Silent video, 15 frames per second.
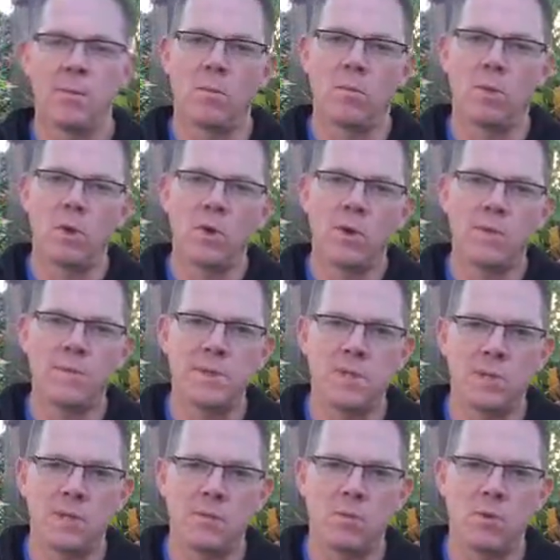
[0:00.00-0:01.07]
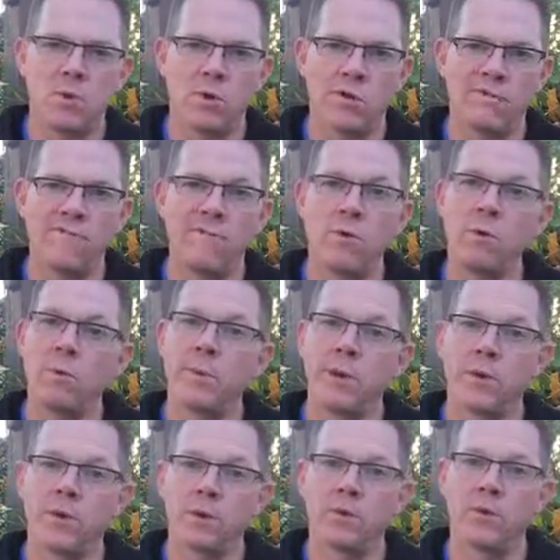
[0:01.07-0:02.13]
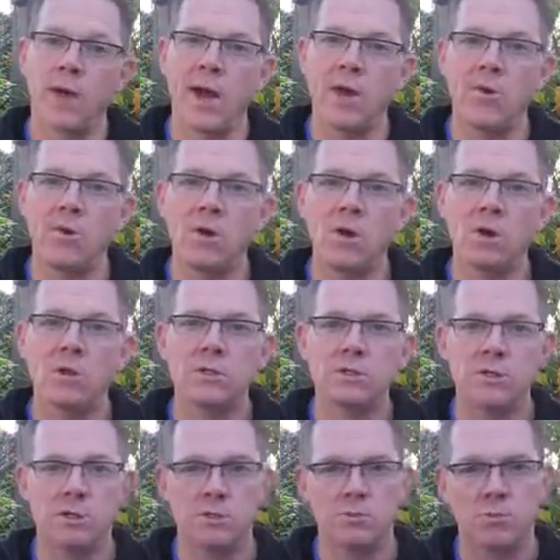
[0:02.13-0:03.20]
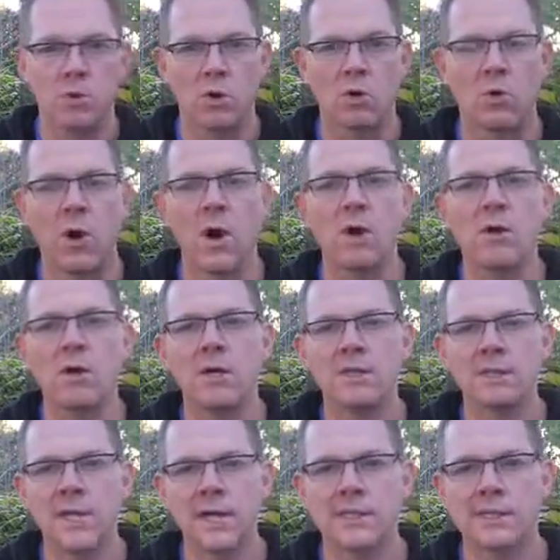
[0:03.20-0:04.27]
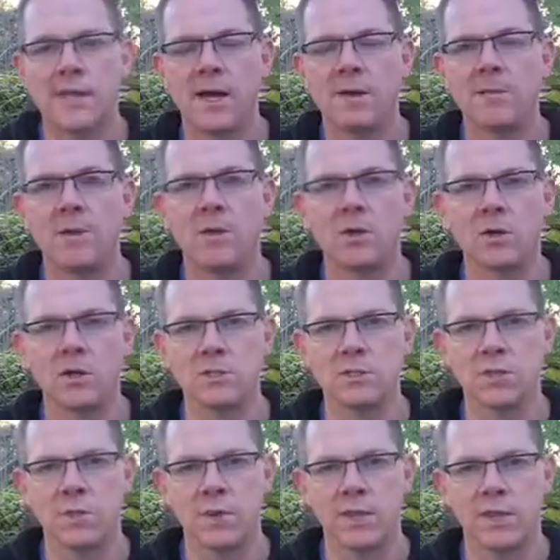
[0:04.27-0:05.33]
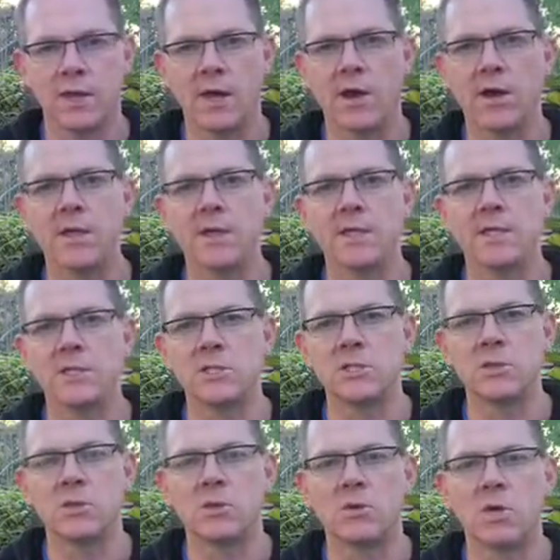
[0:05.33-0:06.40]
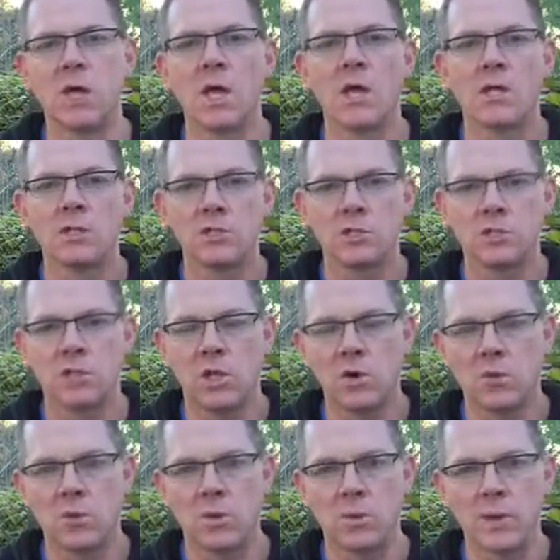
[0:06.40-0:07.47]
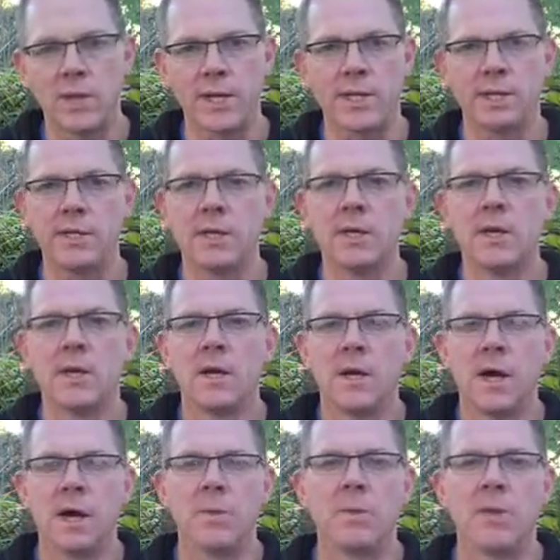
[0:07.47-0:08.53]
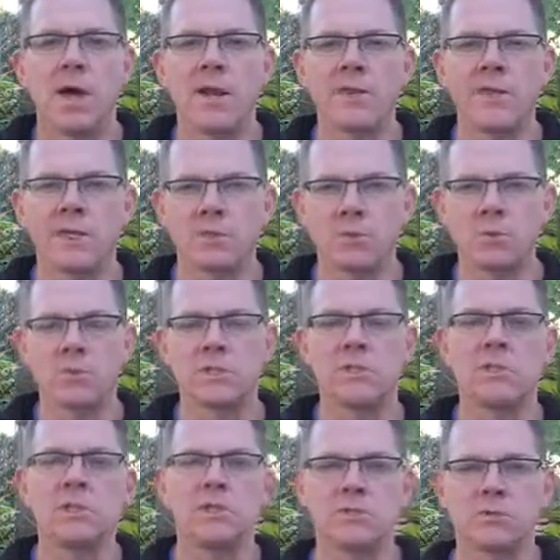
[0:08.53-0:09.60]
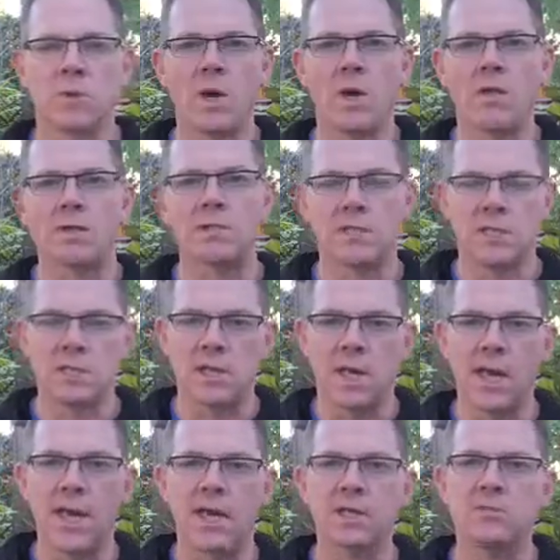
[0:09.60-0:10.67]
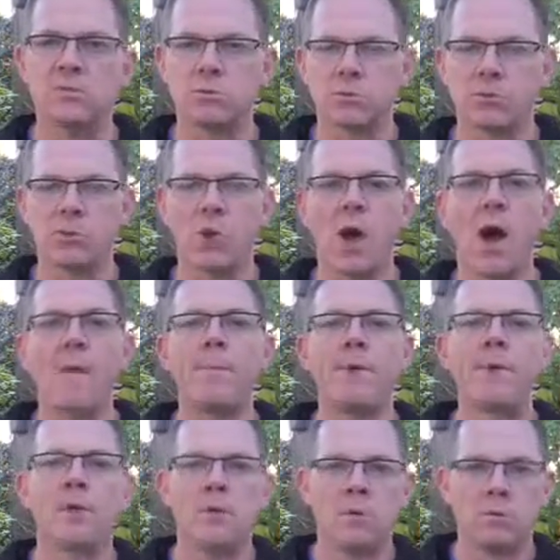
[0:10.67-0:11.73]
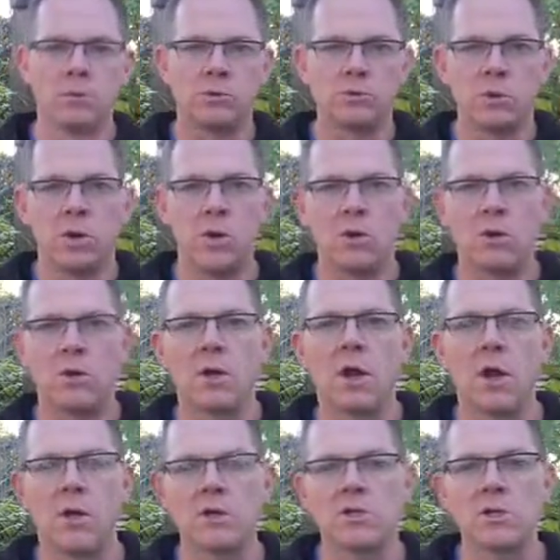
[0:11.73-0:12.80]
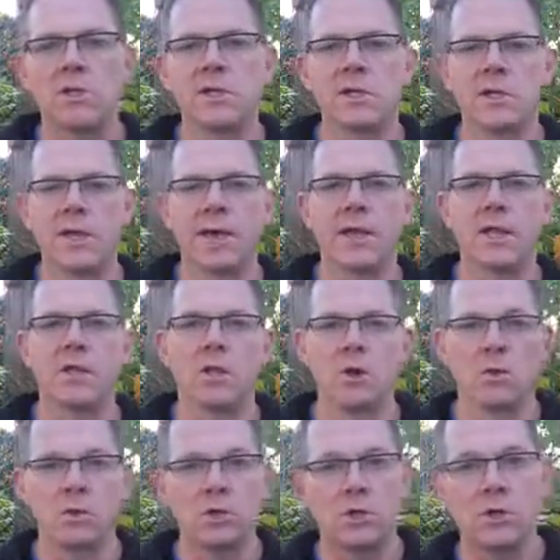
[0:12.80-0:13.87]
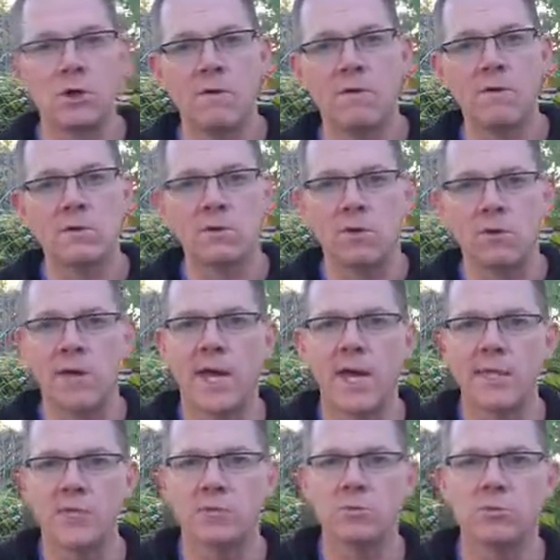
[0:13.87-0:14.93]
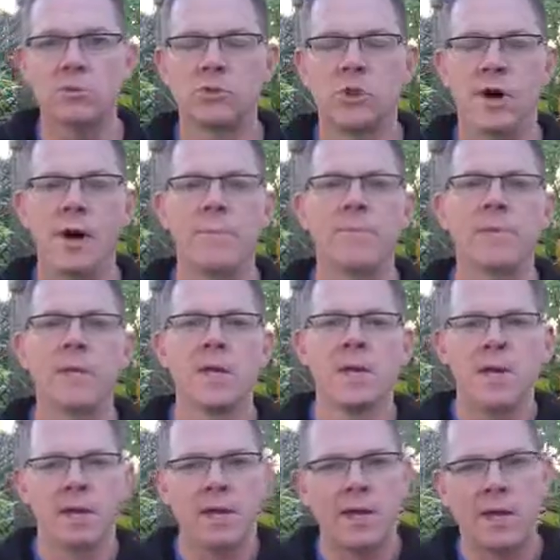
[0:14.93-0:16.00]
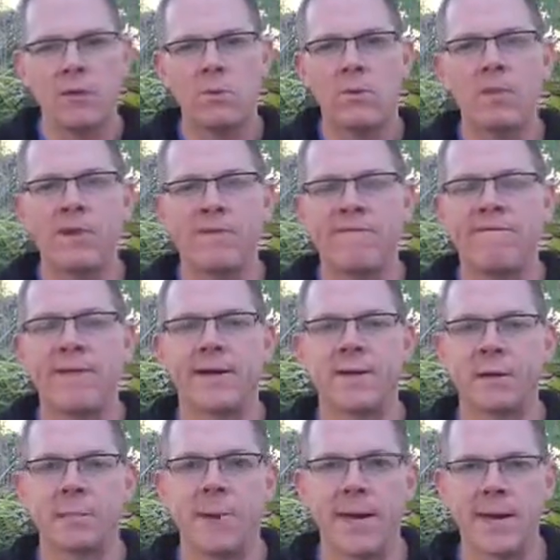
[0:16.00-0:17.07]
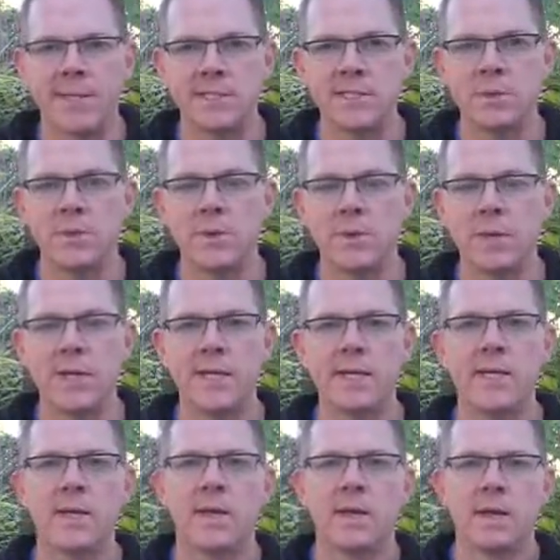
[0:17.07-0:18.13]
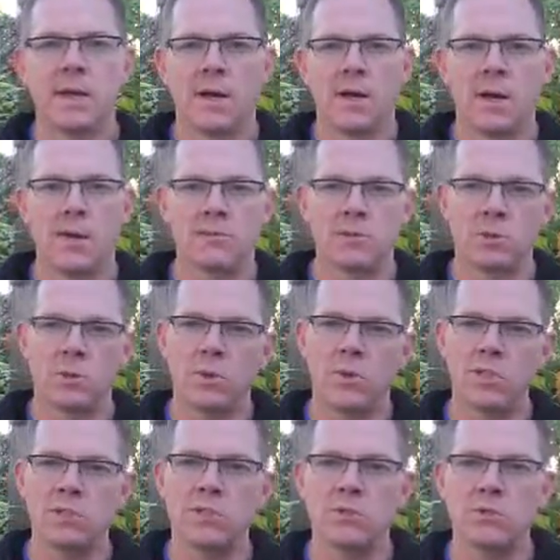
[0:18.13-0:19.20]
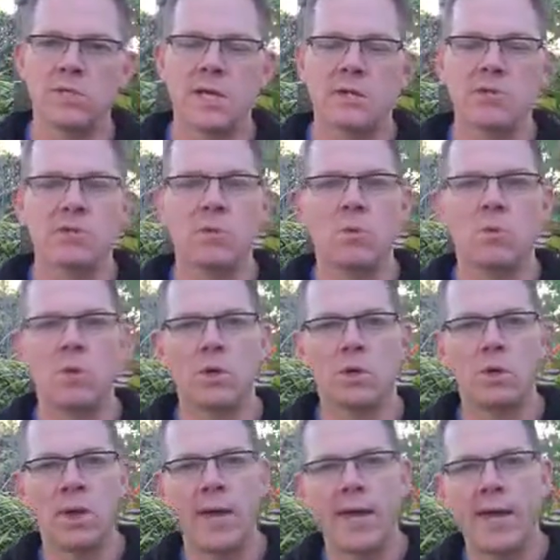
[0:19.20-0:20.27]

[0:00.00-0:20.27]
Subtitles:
load up the knee more, the foot will be on the ground longer, so there's more ground contact time, and consequently that all leads to slower running. A lot of things that we'll see as well is that the hands will drop, which will also lead to that lower turnover, so cadence will drop. That'll really affect the pace that we're running, so it really slows down. So when we're